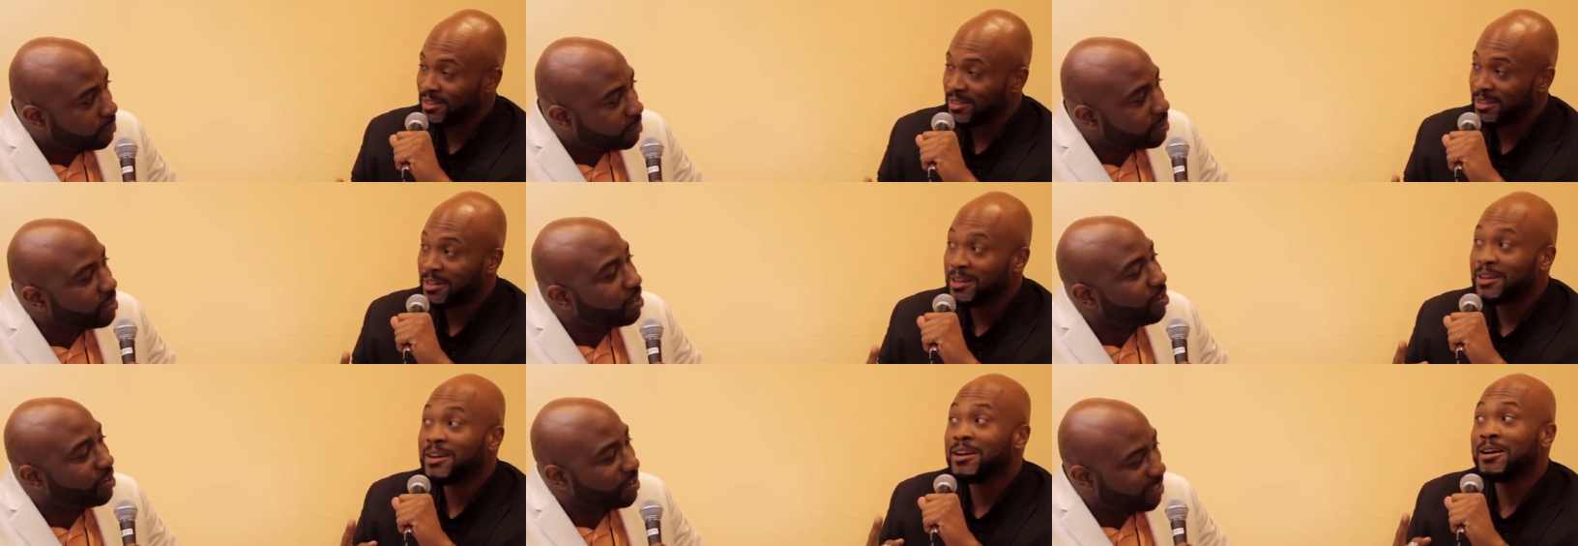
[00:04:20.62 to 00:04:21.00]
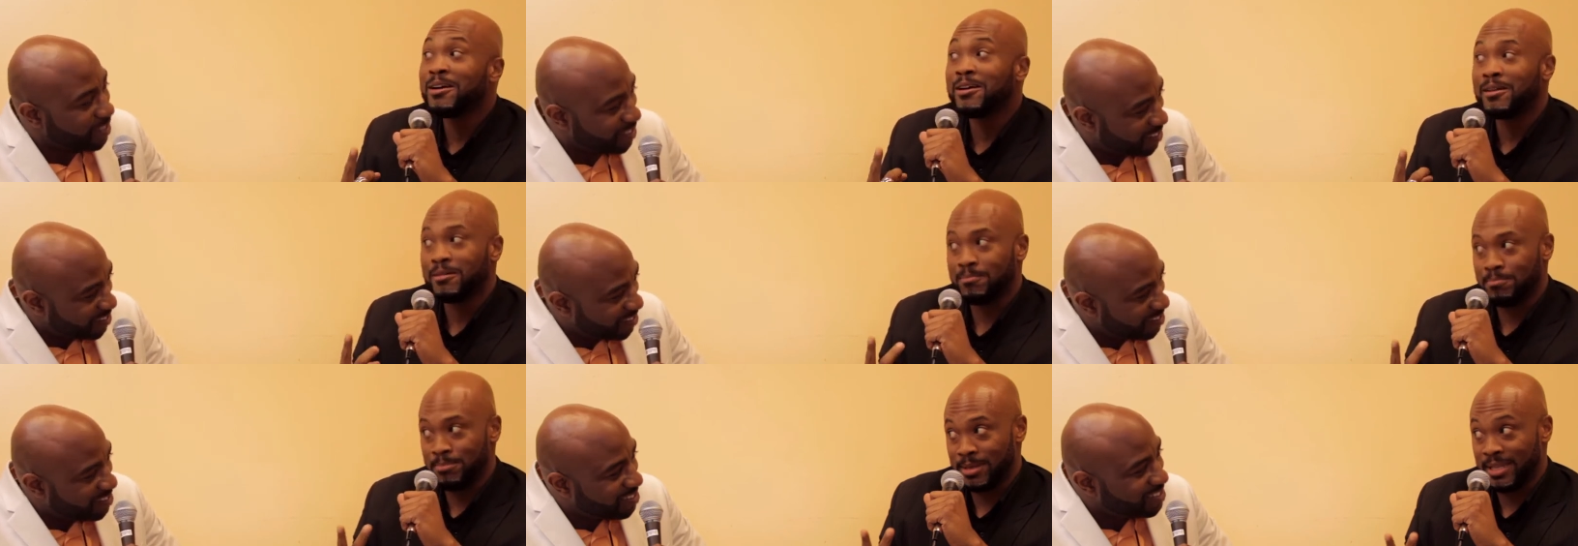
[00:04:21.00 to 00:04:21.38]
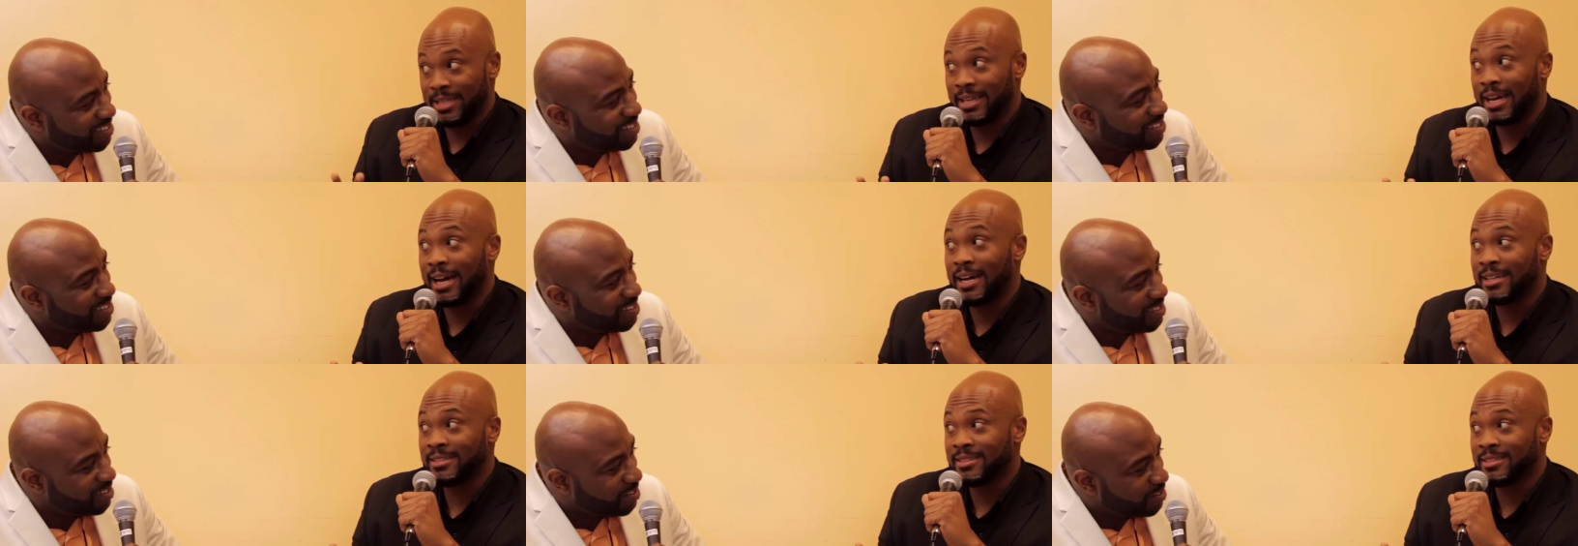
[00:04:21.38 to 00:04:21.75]
Speaker 1: okay,
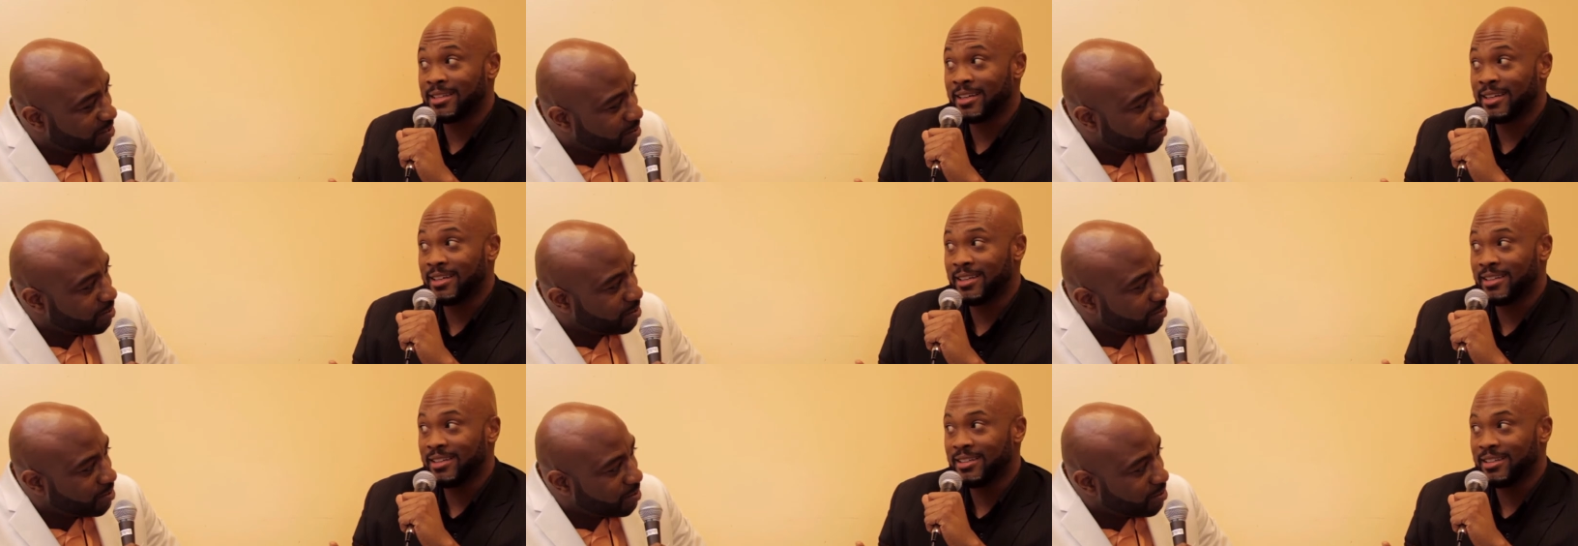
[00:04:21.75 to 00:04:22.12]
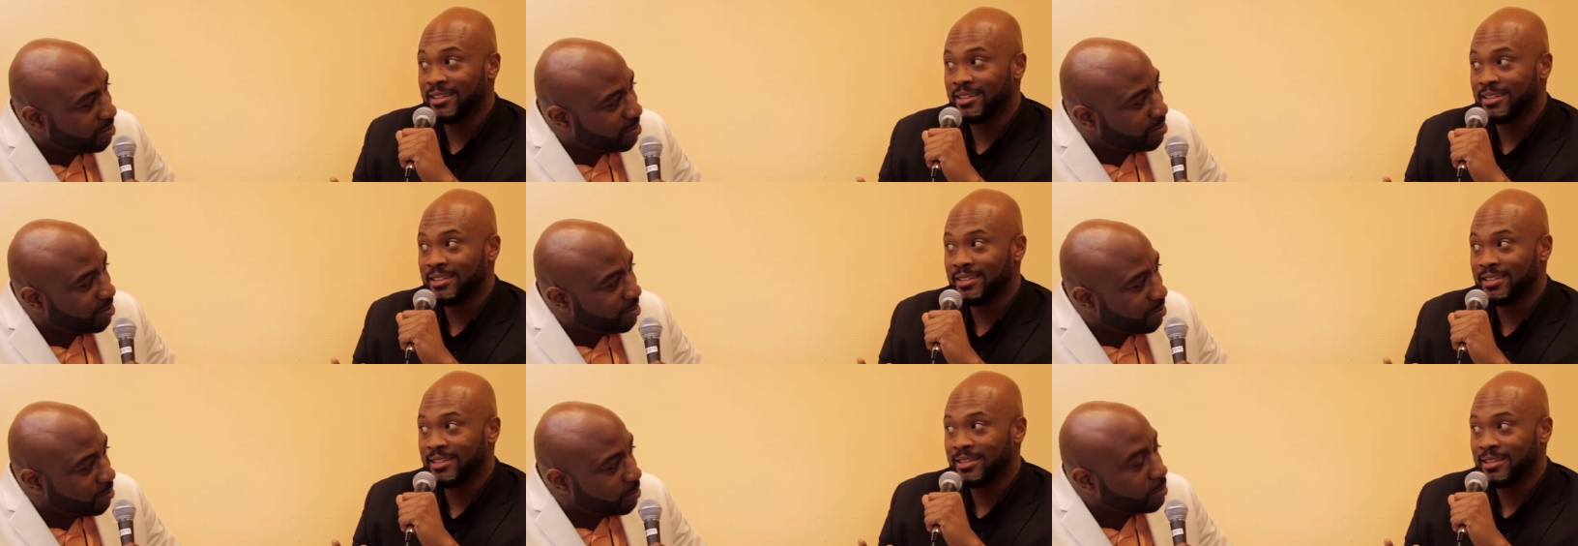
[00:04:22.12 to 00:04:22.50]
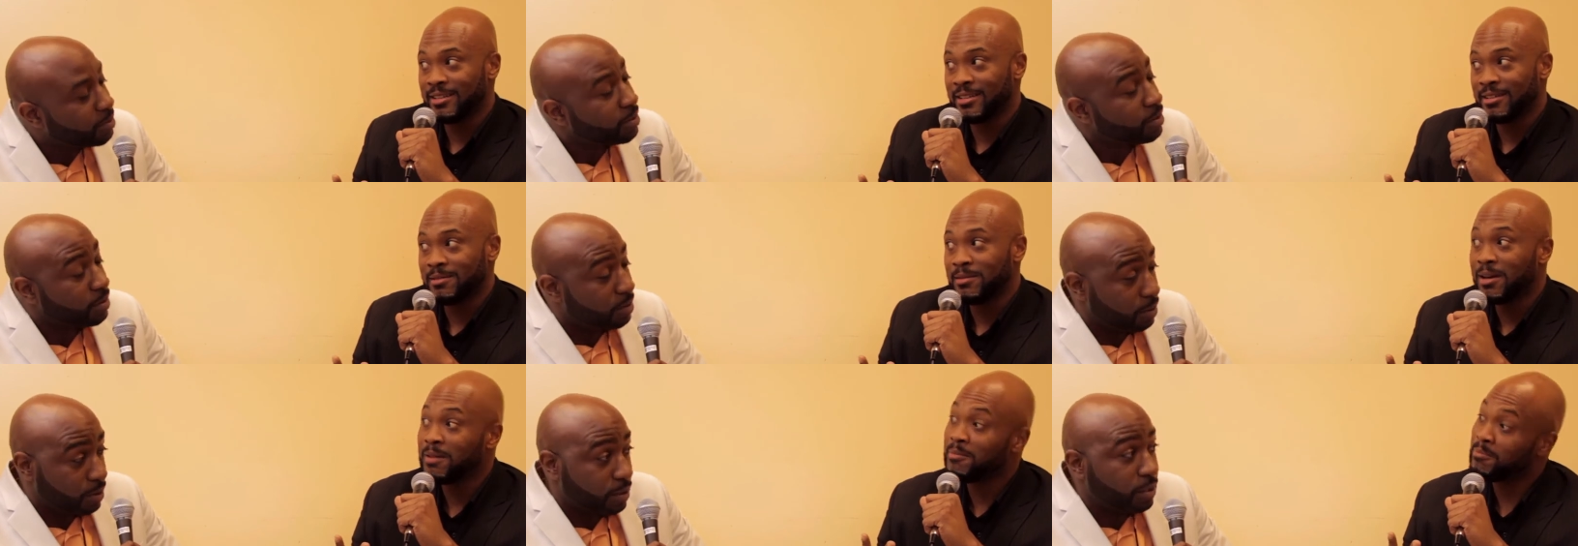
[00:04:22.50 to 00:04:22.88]
Beyonce,
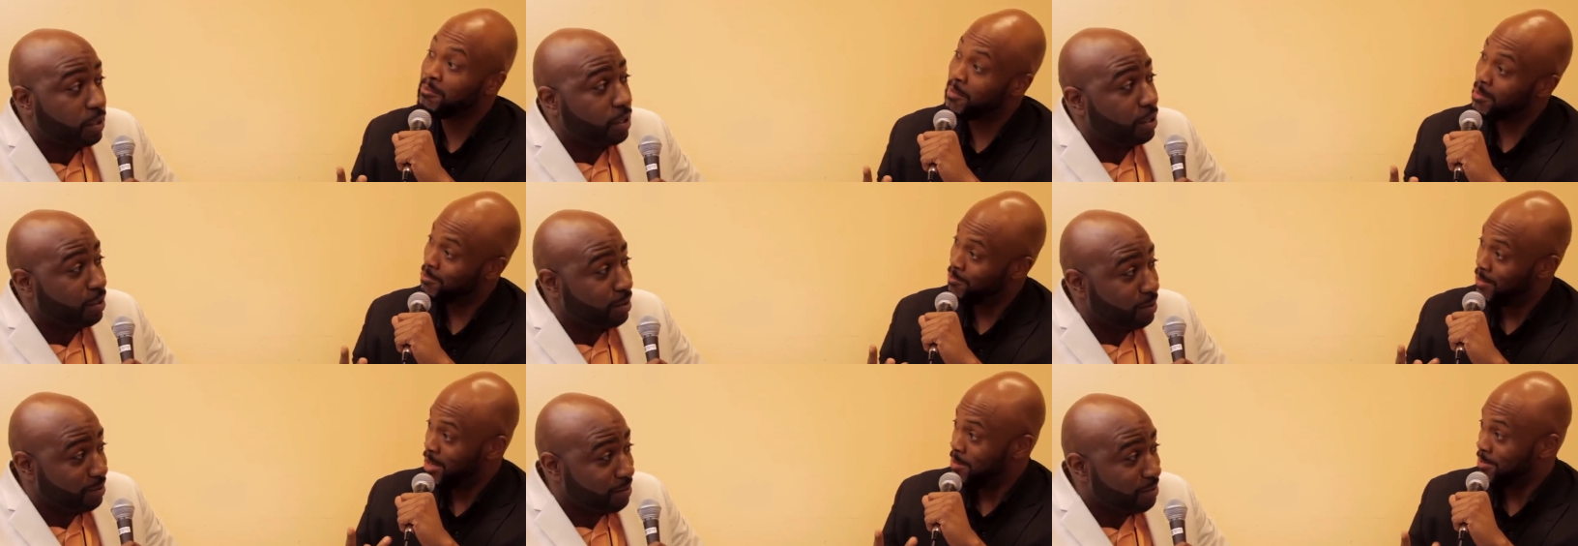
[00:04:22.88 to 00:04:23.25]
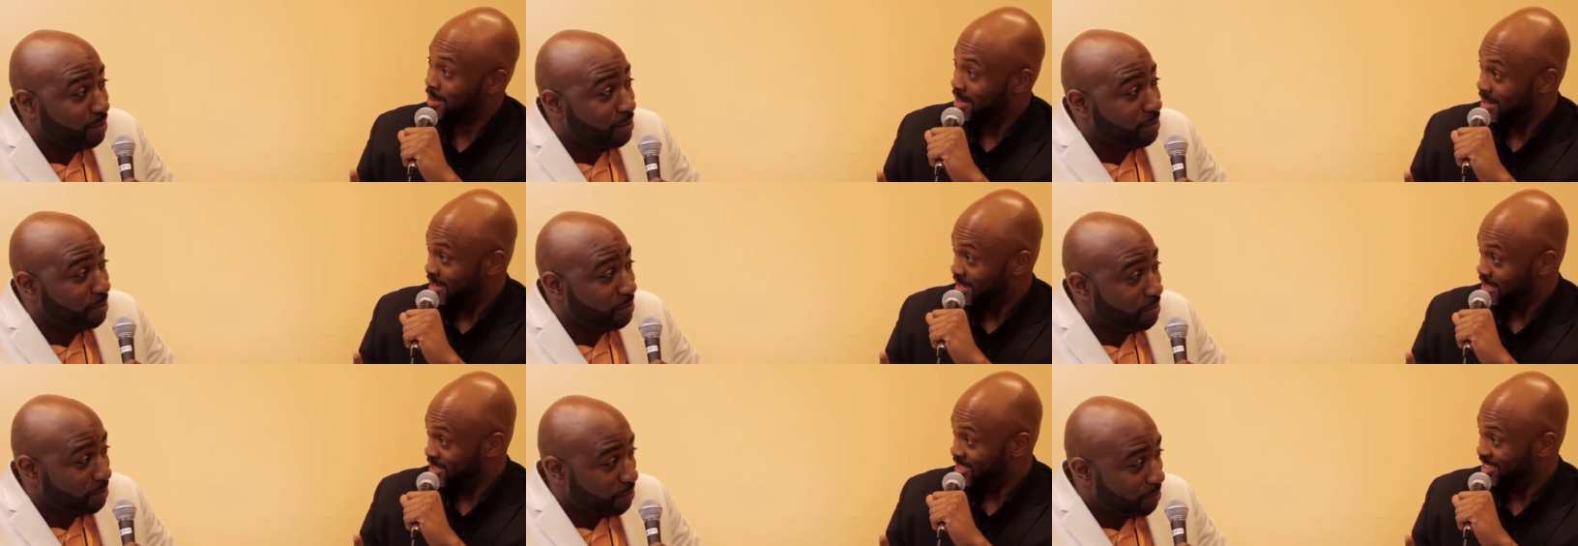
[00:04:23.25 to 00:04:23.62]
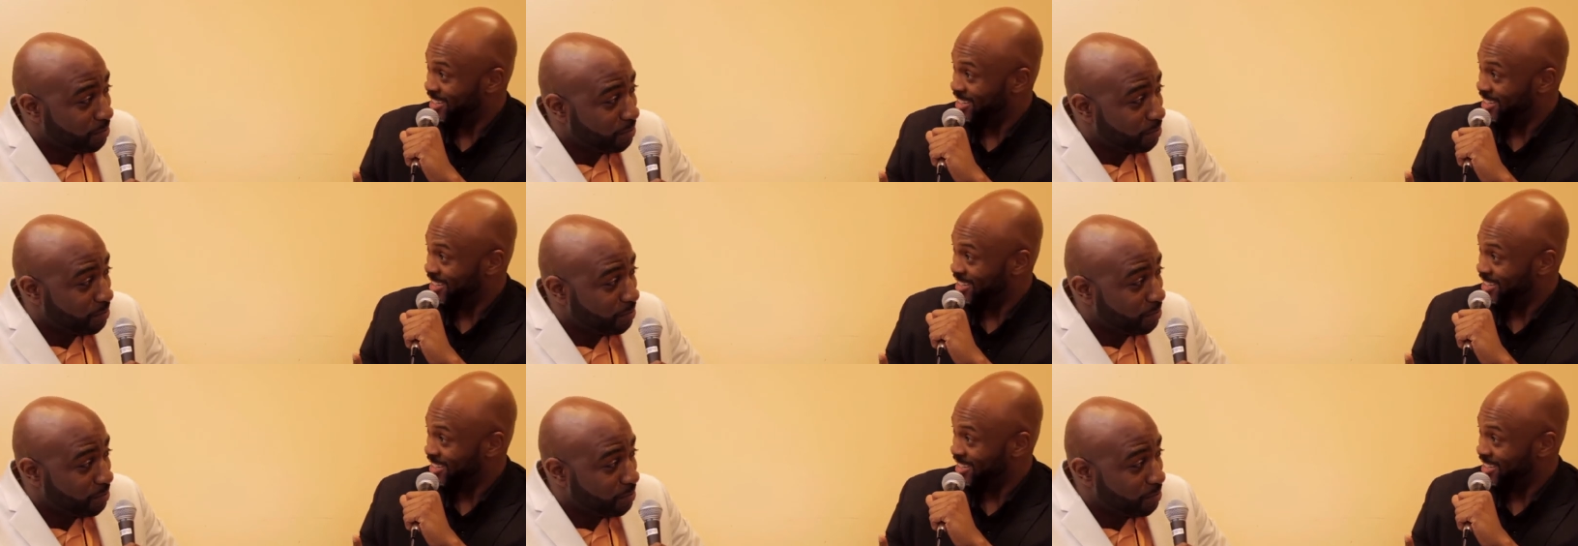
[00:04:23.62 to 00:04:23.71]
yeah. maybe Usher.